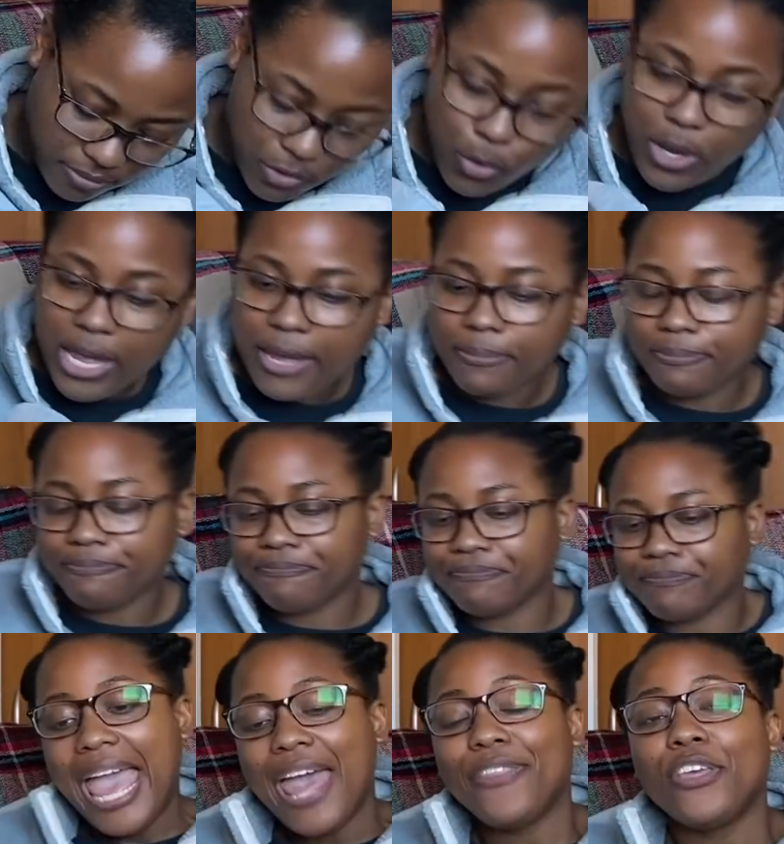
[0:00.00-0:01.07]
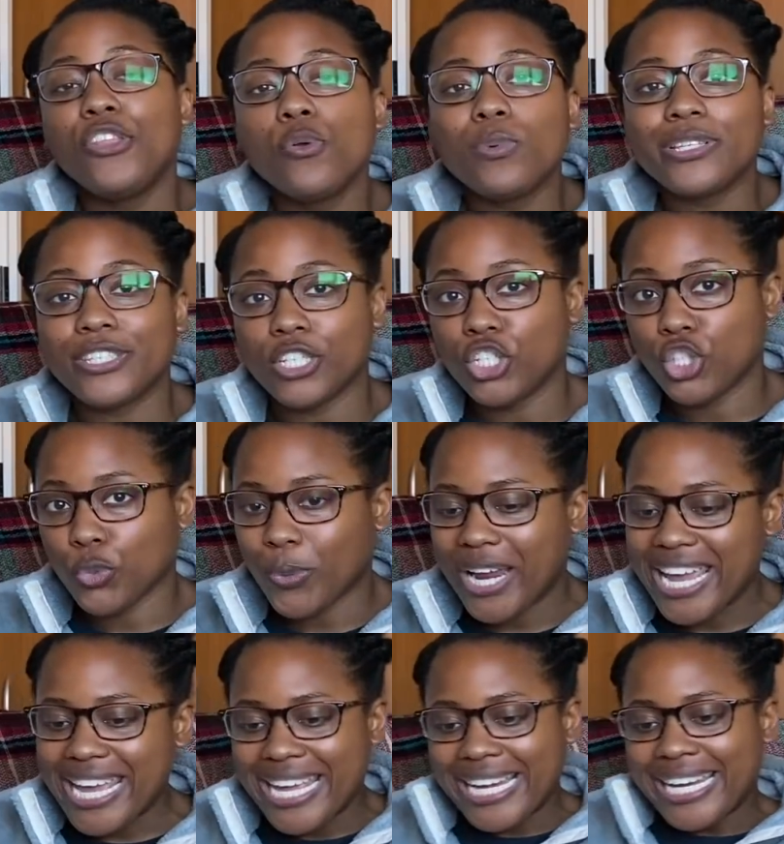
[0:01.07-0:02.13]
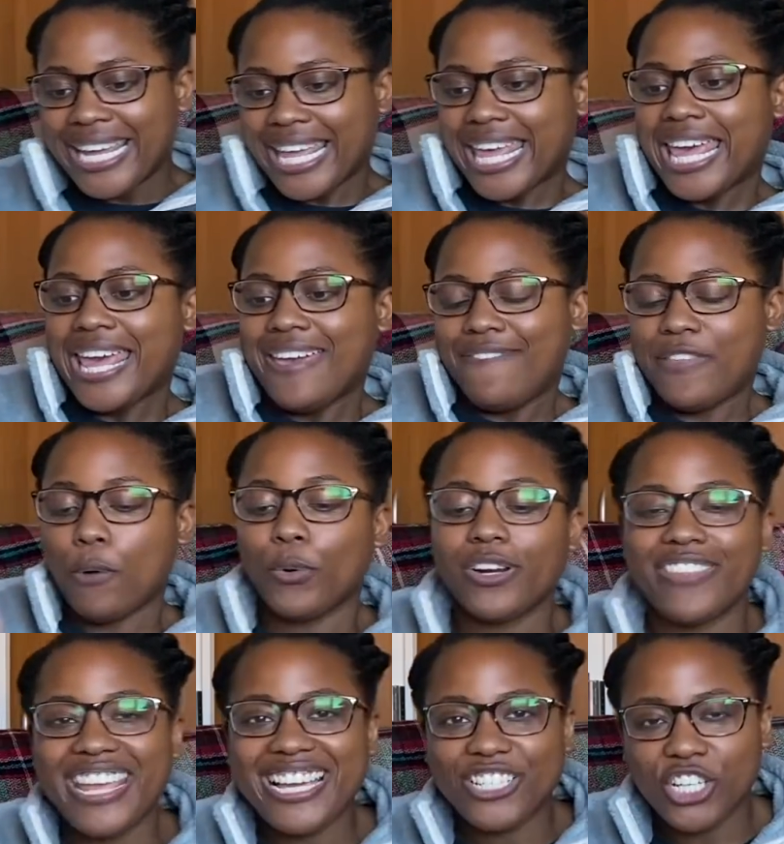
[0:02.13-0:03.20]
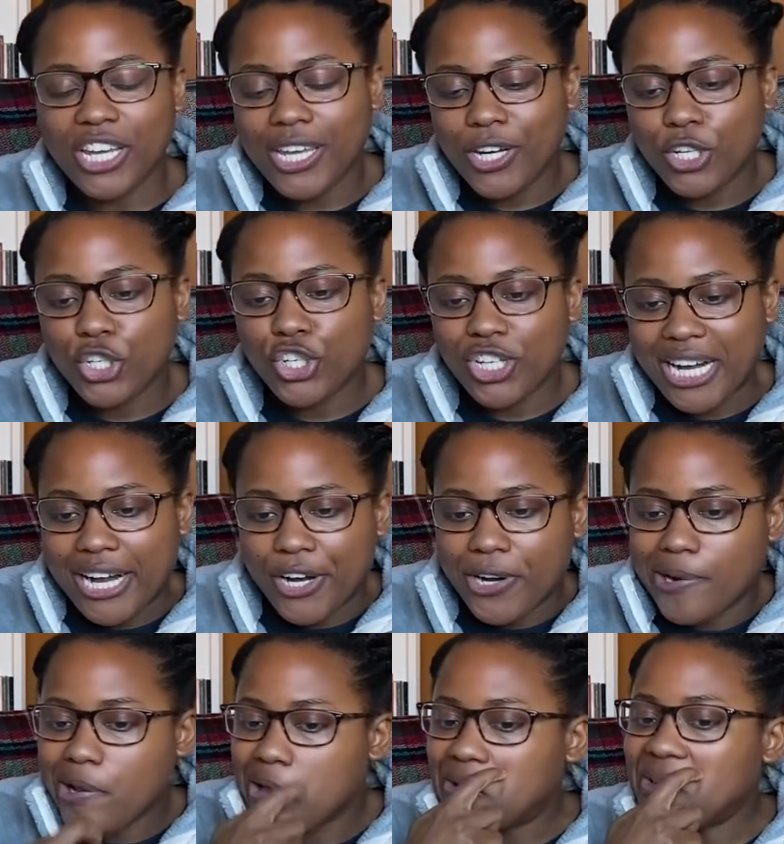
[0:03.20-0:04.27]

Okay. Then there was this thread that one of the educators shared,